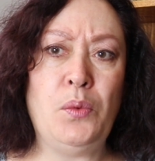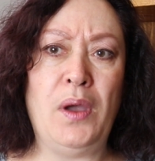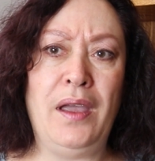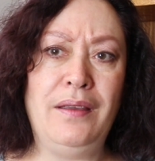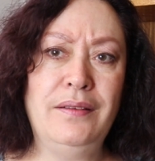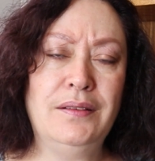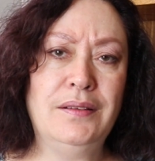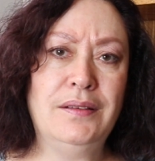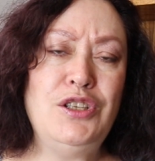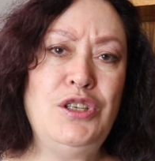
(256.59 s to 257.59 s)
away
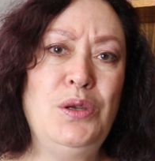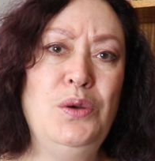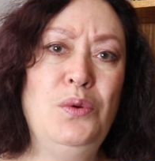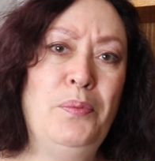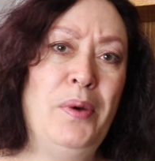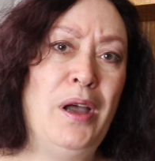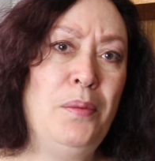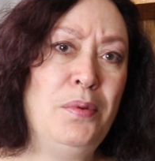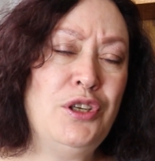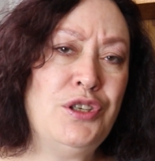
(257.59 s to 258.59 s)
to a
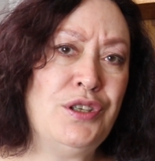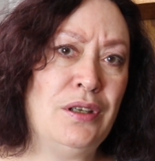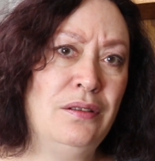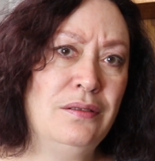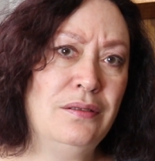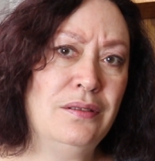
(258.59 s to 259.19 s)
publisher,